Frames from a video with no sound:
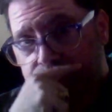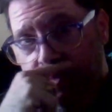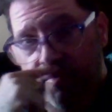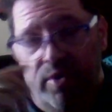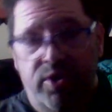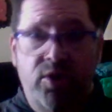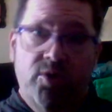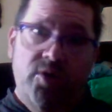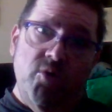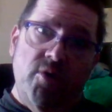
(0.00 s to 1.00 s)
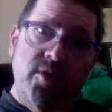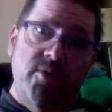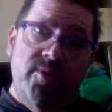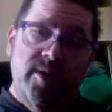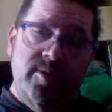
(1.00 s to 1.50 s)
which you can
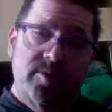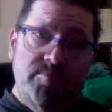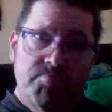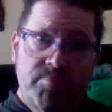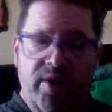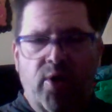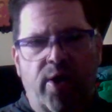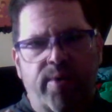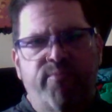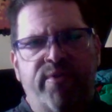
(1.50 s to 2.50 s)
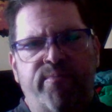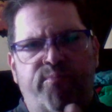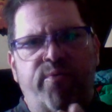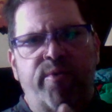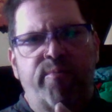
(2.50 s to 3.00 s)
argue that's. I'm going
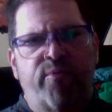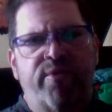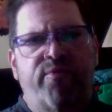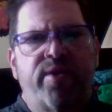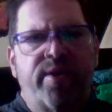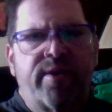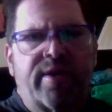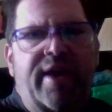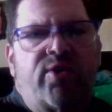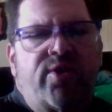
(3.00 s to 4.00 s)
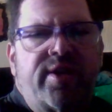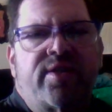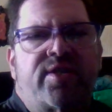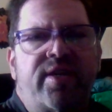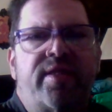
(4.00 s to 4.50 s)
to briefly, in case you didn't
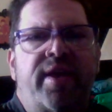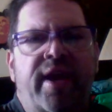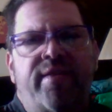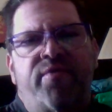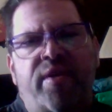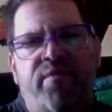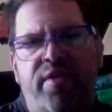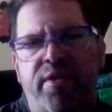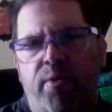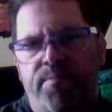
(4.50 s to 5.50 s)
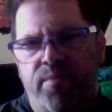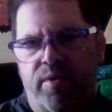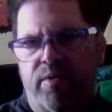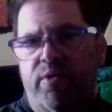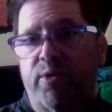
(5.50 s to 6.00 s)
see the end of that video,
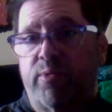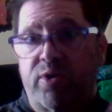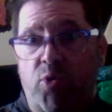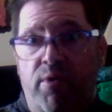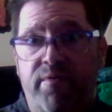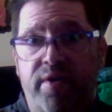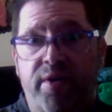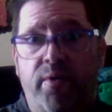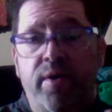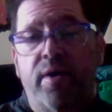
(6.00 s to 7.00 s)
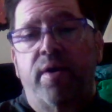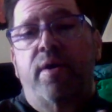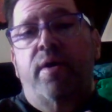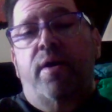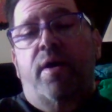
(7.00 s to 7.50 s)
because it was a long video.
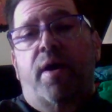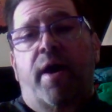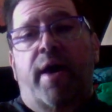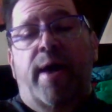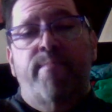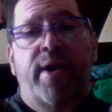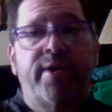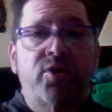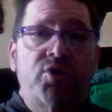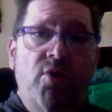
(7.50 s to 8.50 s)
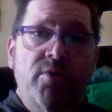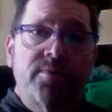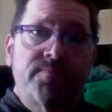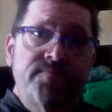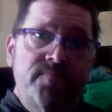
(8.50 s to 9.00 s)
I made a joke
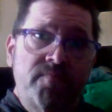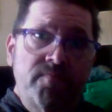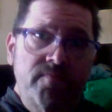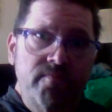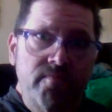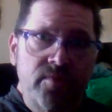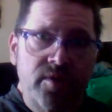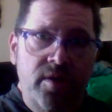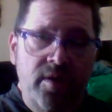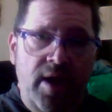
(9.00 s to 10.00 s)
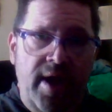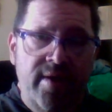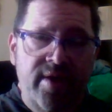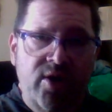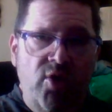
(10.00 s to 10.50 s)

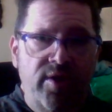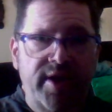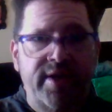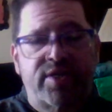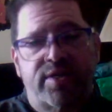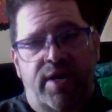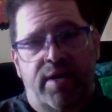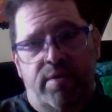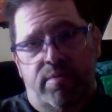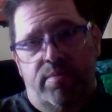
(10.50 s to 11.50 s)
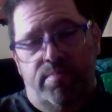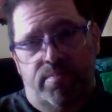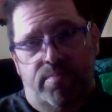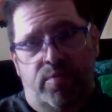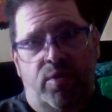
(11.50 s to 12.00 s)
that Colleen said,
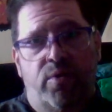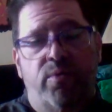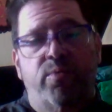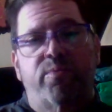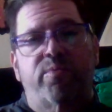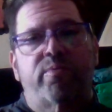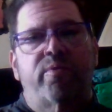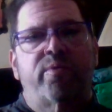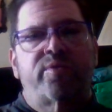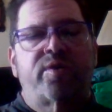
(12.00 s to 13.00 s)
it was